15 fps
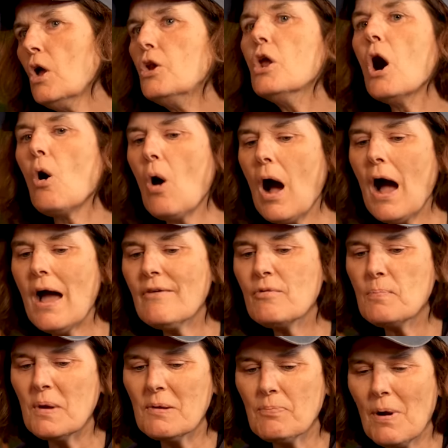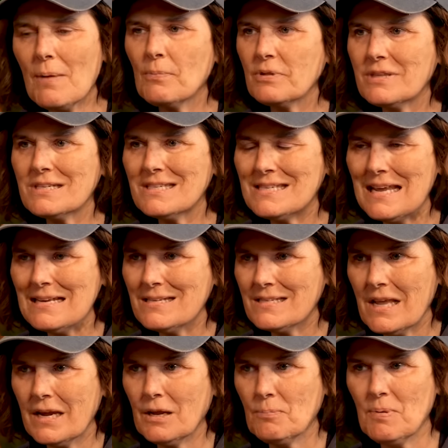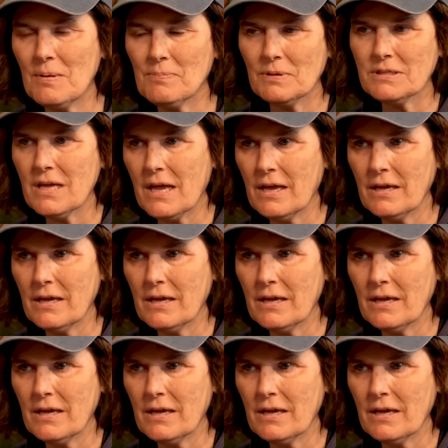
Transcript: No, I have a big problem with the state sending people to